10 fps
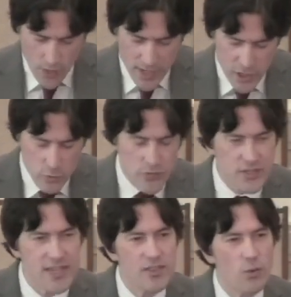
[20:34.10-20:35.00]
when you
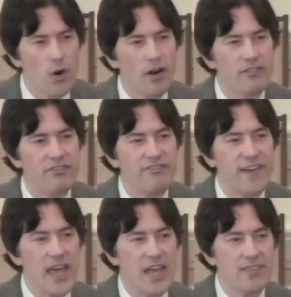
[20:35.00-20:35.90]
see the word
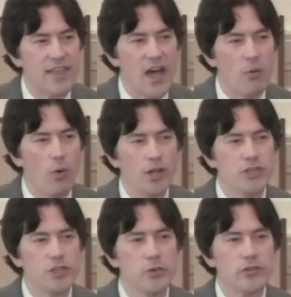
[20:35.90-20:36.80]
faith, I
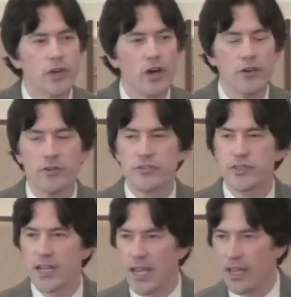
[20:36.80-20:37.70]
want you to
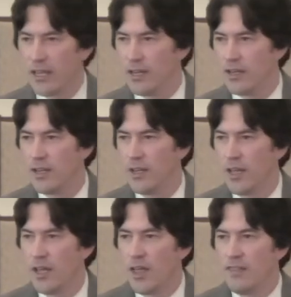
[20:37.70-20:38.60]
understand
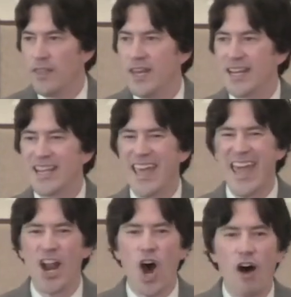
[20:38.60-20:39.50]
that it
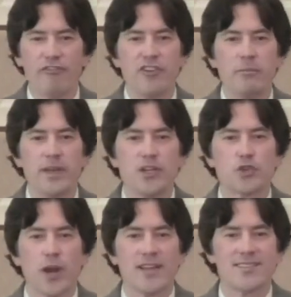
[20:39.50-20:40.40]
can often be
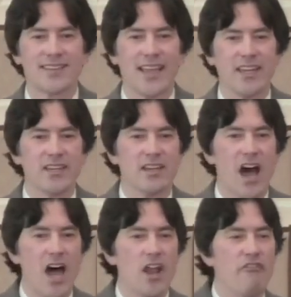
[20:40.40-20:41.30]
translated
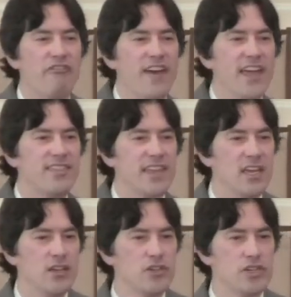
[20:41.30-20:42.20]
not faith
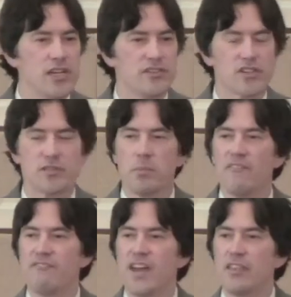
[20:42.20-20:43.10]
in Jesus,
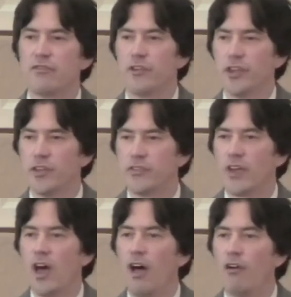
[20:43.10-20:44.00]
but faithfulness
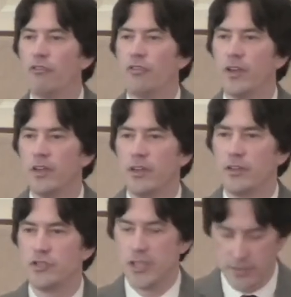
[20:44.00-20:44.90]
of
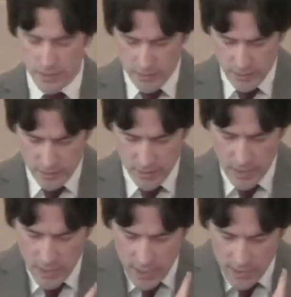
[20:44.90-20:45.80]
Jesus.
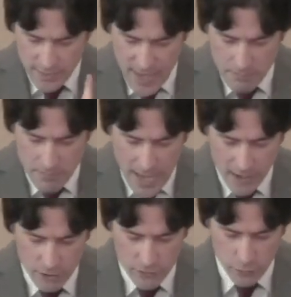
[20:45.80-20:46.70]
And that
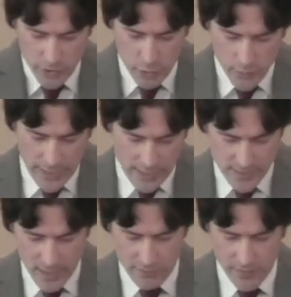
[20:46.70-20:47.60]
matters when you read
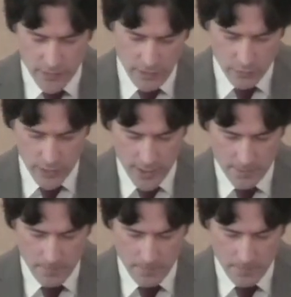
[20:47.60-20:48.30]
Isaiah 53.